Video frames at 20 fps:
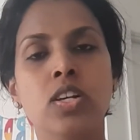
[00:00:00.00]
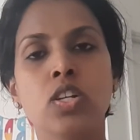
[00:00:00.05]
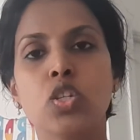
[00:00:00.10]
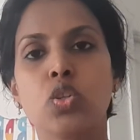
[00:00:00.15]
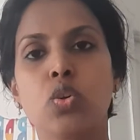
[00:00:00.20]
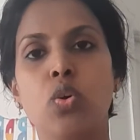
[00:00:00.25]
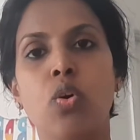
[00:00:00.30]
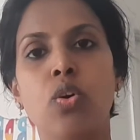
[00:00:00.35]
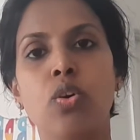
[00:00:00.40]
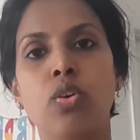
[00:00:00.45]

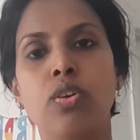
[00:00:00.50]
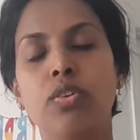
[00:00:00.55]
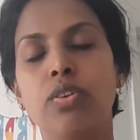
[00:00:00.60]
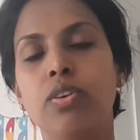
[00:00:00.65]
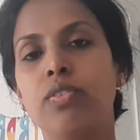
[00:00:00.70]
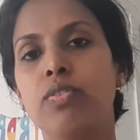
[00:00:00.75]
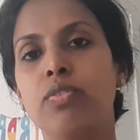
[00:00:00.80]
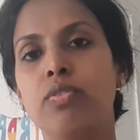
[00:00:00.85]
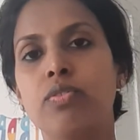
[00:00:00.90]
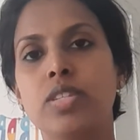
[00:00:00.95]
so
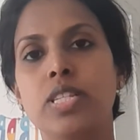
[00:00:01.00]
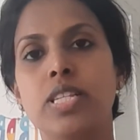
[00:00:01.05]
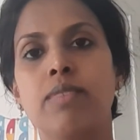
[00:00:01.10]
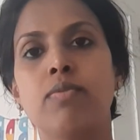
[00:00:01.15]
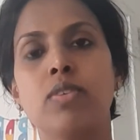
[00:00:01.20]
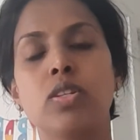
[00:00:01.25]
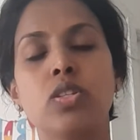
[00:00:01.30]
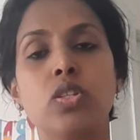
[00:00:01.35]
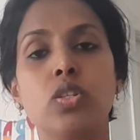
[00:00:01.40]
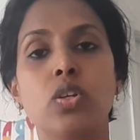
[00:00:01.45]
if
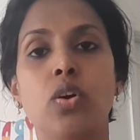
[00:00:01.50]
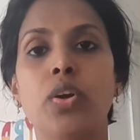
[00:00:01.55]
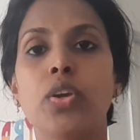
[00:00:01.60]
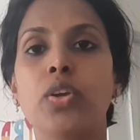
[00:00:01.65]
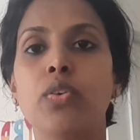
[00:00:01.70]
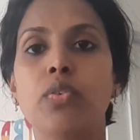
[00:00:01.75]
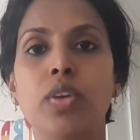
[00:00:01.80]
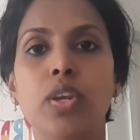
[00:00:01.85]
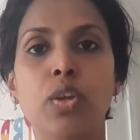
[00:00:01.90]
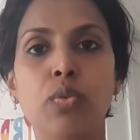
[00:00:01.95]
someone saw
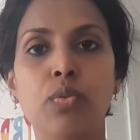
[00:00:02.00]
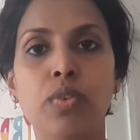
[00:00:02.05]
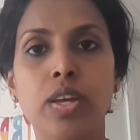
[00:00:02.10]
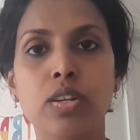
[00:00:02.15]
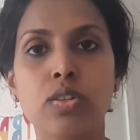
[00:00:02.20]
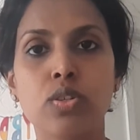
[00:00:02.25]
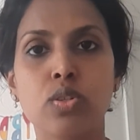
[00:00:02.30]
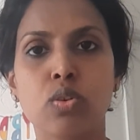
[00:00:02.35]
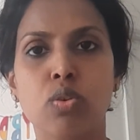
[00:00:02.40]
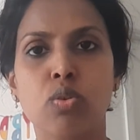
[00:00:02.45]
you when you
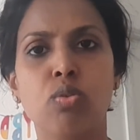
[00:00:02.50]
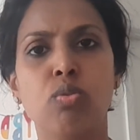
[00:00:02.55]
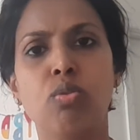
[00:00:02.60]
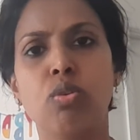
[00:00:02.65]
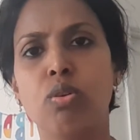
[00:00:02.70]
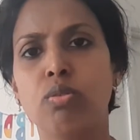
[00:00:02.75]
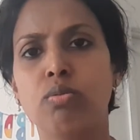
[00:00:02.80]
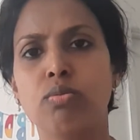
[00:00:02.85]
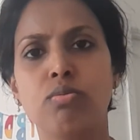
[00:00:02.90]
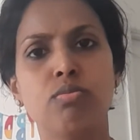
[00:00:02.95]
were
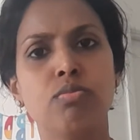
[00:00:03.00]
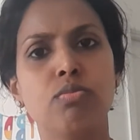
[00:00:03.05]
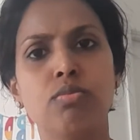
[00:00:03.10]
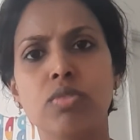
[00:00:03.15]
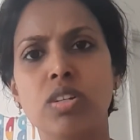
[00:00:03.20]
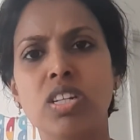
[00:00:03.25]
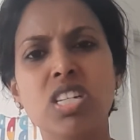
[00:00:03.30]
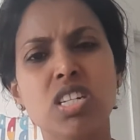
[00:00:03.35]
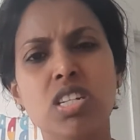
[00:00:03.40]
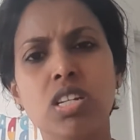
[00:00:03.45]
so
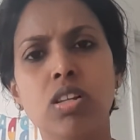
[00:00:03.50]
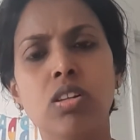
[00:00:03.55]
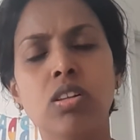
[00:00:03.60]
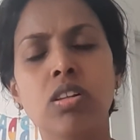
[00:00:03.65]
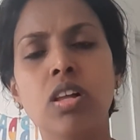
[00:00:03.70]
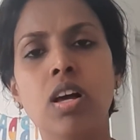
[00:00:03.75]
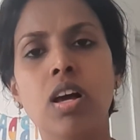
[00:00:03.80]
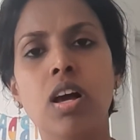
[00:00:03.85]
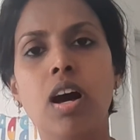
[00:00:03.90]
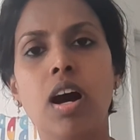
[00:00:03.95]
little
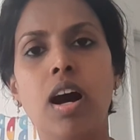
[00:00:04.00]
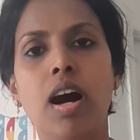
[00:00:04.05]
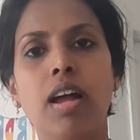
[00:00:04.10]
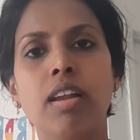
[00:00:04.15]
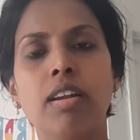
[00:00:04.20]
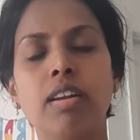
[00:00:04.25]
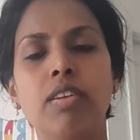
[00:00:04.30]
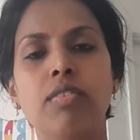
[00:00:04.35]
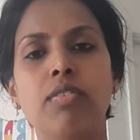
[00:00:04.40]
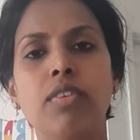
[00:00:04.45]

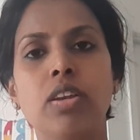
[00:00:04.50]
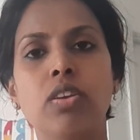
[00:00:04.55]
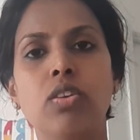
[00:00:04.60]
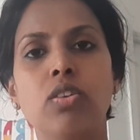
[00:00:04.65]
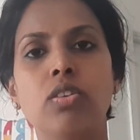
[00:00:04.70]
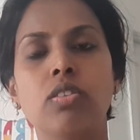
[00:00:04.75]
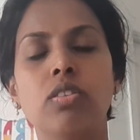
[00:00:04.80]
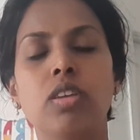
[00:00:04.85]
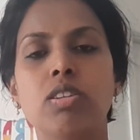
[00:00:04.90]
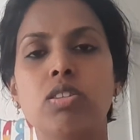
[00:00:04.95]
and
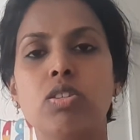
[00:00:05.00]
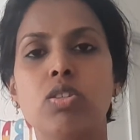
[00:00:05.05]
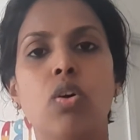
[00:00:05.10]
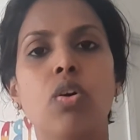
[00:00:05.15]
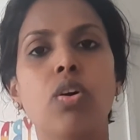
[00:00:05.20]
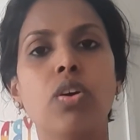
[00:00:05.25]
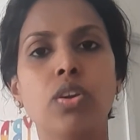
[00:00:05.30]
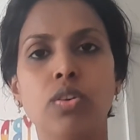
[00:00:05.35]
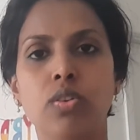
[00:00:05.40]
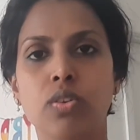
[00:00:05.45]
when they
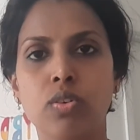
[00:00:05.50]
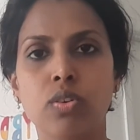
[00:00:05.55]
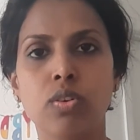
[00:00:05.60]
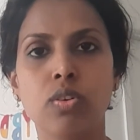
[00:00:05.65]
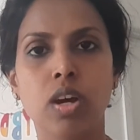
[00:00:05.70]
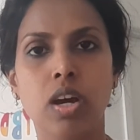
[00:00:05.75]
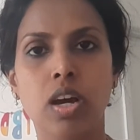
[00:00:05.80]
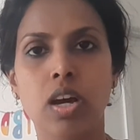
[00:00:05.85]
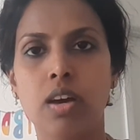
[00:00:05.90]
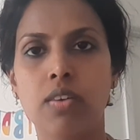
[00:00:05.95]
saw you
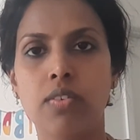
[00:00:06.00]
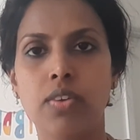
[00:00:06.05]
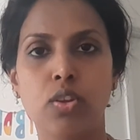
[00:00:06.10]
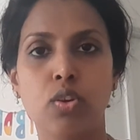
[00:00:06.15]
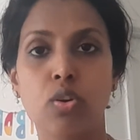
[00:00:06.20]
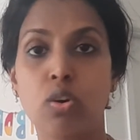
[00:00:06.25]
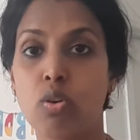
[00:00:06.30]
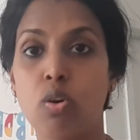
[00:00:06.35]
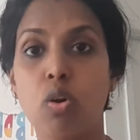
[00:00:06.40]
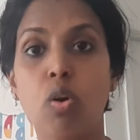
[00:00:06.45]
uh, when
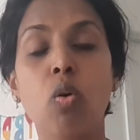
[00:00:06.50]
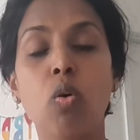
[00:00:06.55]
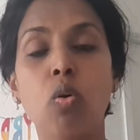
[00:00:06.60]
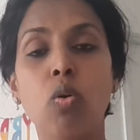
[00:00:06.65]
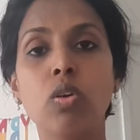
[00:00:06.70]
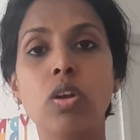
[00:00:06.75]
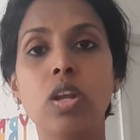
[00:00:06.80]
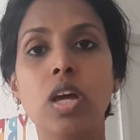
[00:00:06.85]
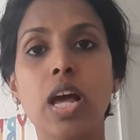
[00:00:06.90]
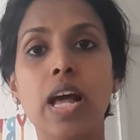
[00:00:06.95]
you're
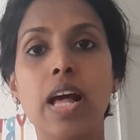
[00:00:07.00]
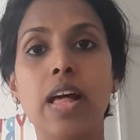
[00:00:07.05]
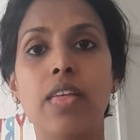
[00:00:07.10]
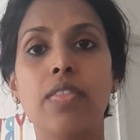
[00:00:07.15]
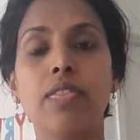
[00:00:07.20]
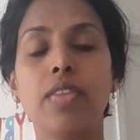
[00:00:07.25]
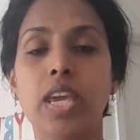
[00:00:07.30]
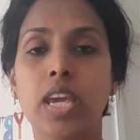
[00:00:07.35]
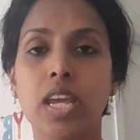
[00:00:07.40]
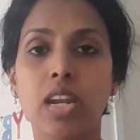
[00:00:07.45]
old
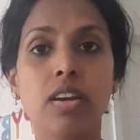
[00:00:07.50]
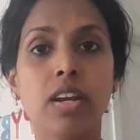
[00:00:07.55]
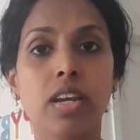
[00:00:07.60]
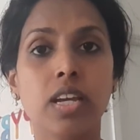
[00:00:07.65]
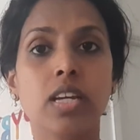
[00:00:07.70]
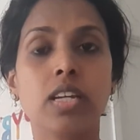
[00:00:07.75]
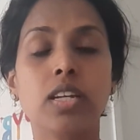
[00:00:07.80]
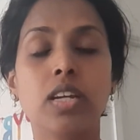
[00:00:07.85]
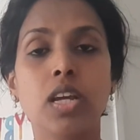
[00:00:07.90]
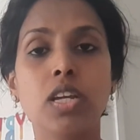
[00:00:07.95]
they can
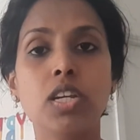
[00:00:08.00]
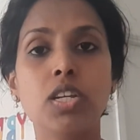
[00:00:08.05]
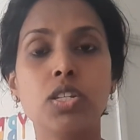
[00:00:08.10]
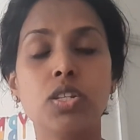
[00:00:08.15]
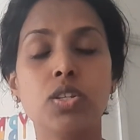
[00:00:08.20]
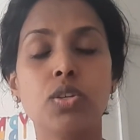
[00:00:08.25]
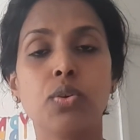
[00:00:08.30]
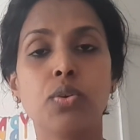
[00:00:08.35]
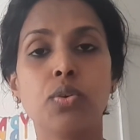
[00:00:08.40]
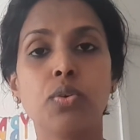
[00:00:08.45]

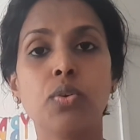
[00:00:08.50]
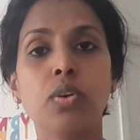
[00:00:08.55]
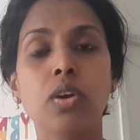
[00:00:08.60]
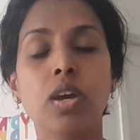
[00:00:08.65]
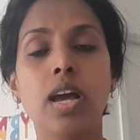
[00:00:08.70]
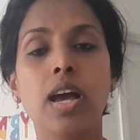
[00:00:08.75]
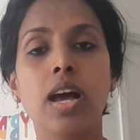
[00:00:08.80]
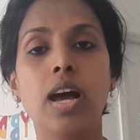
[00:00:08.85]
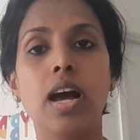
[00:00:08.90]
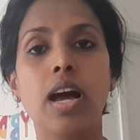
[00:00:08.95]
recognize you
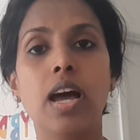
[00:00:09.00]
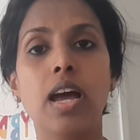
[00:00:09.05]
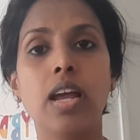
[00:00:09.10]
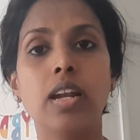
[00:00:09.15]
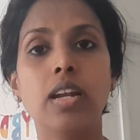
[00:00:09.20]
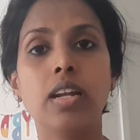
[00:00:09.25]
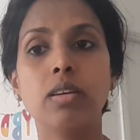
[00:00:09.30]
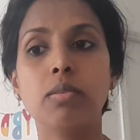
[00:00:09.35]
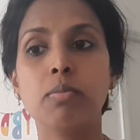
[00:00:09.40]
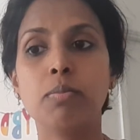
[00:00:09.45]

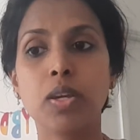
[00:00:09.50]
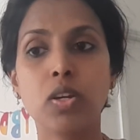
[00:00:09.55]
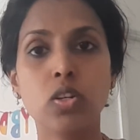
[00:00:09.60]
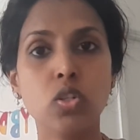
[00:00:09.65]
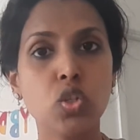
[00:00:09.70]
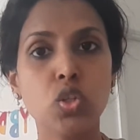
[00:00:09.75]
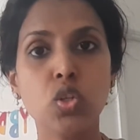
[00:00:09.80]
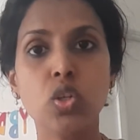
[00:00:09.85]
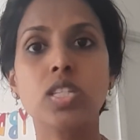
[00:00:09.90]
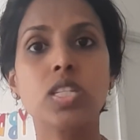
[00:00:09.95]
and
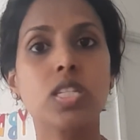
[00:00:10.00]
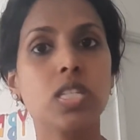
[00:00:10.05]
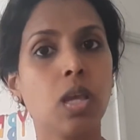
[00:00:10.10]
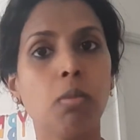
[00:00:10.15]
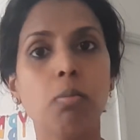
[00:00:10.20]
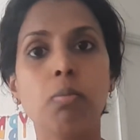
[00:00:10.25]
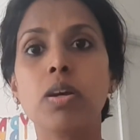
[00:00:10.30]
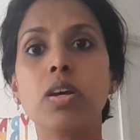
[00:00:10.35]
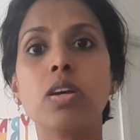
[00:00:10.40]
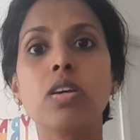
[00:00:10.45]
because you're the
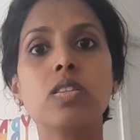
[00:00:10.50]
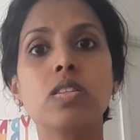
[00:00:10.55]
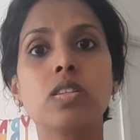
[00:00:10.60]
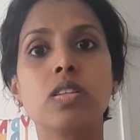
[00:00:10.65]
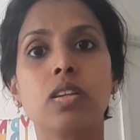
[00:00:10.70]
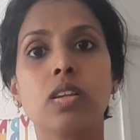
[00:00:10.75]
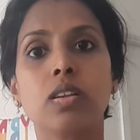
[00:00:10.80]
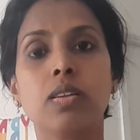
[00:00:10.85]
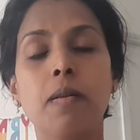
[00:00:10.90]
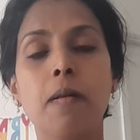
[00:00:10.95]
same
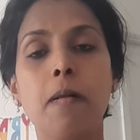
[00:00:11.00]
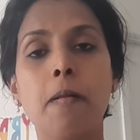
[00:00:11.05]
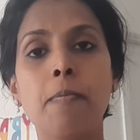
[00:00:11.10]
person